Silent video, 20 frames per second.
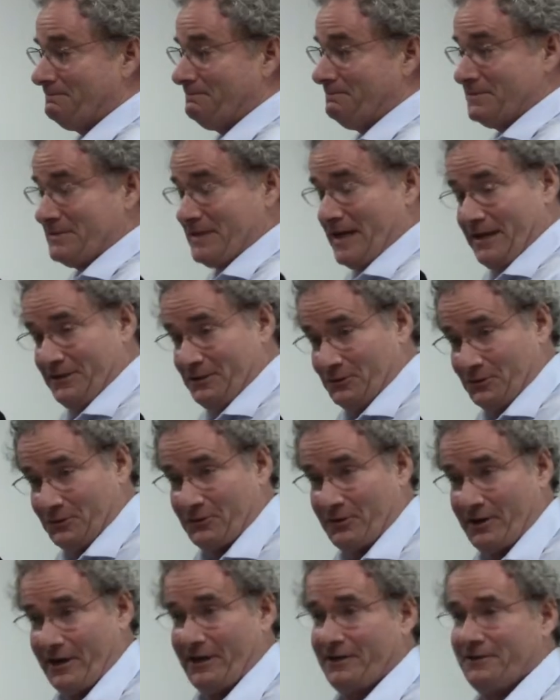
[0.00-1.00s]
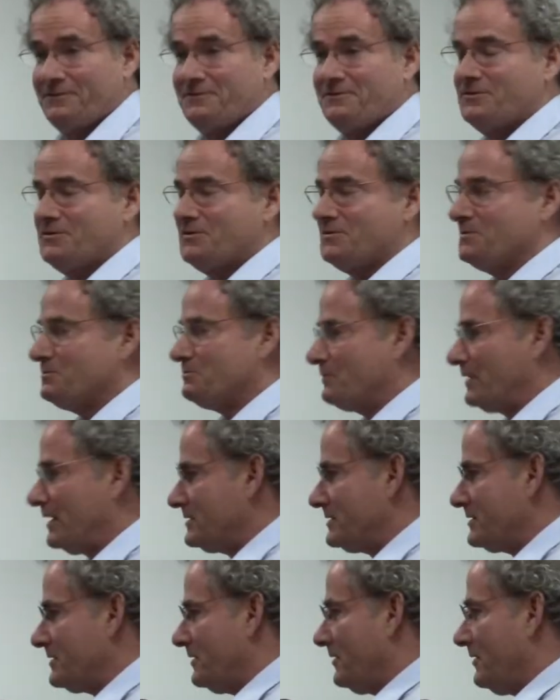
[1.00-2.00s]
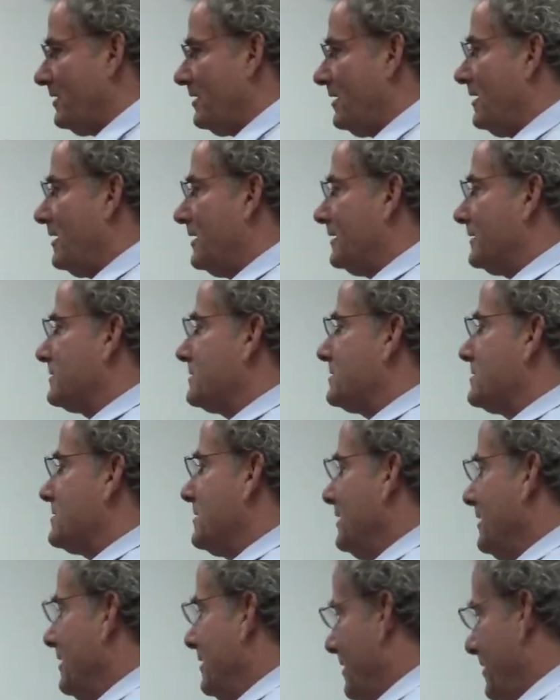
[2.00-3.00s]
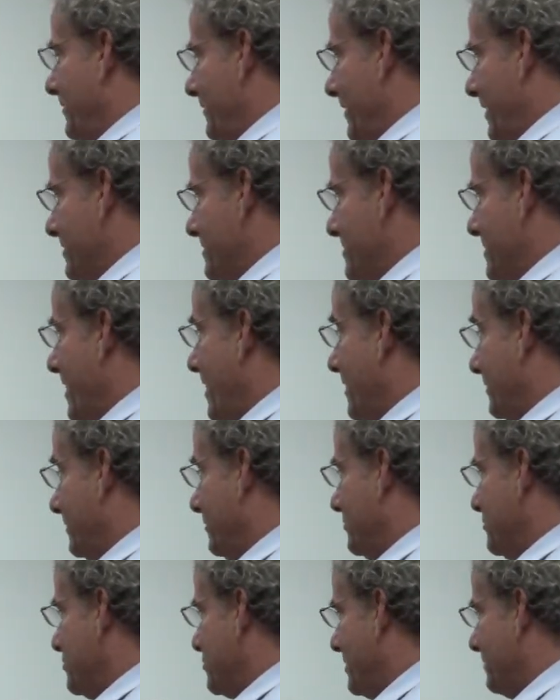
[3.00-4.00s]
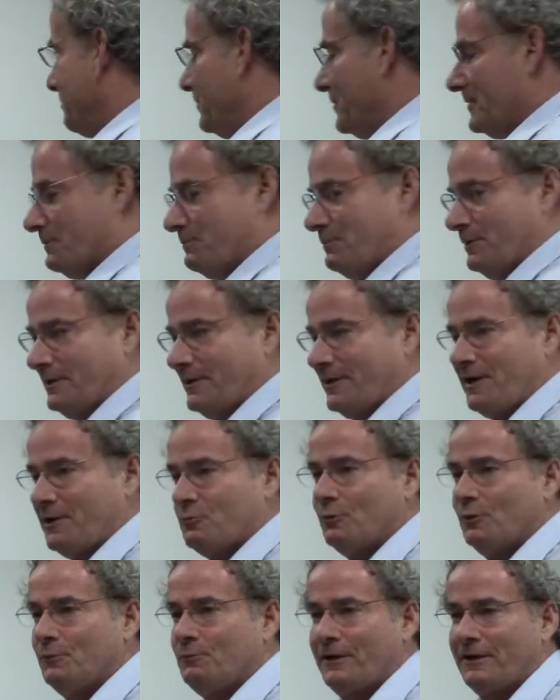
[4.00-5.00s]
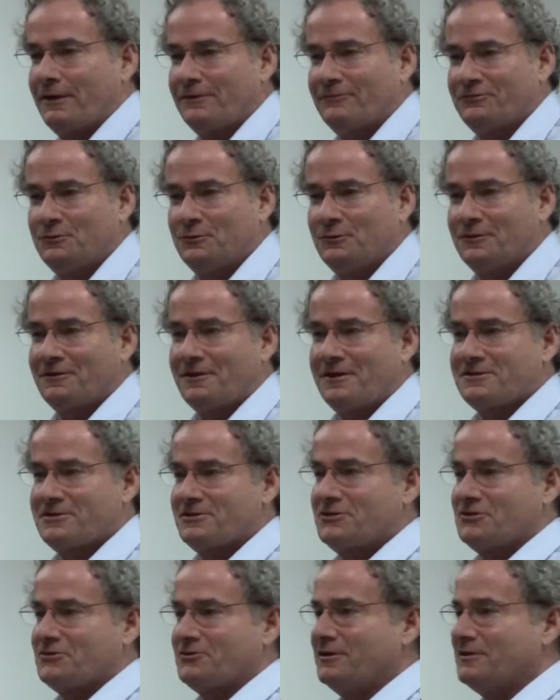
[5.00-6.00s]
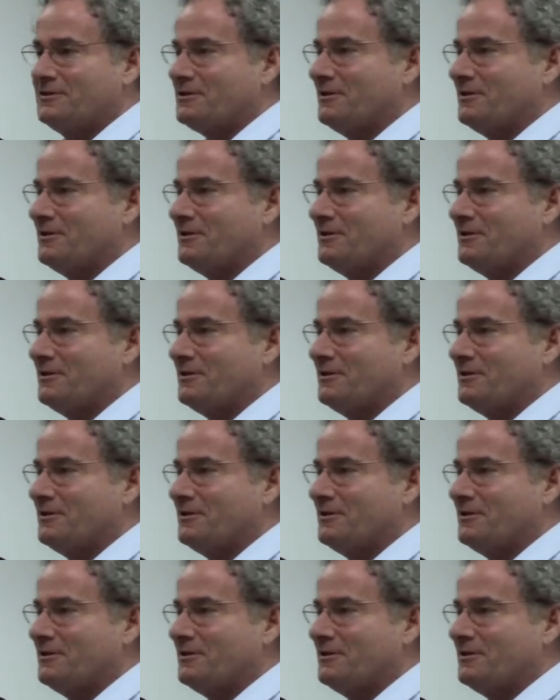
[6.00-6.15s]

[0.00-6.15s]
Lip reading: sandhill cranes, red-tailed hawks, and then as I got closer up here, a pileated woodpecker flew across the street.